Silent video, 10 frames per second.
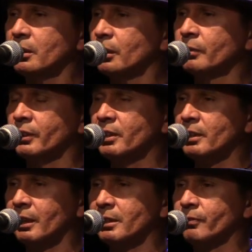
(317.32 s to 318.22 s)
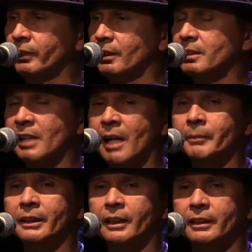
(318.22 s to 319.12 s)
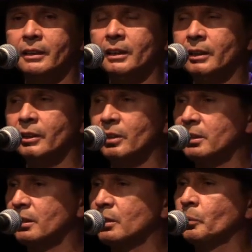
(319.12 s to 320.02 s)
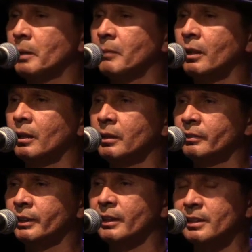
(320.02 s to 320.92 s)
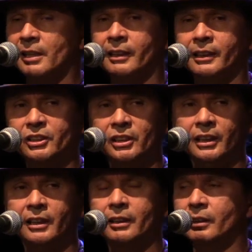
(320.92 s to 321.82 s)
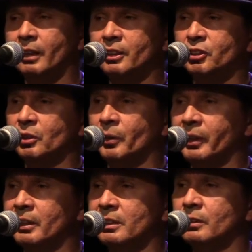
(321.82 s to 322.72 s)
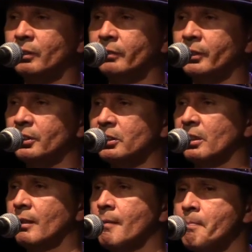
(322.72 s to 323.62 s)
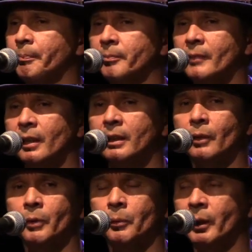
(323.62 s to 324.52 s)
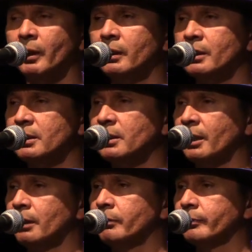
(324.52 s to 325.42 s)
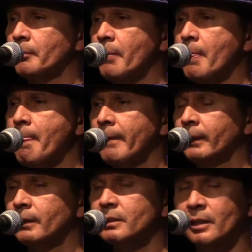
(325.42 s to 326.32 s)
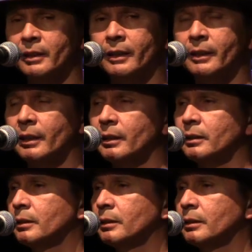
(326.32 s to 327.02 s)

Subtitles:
over 6 feet salmon that used to swim all over the Sailor Sea and the estuaries and rivers, and that we're working to save. And so that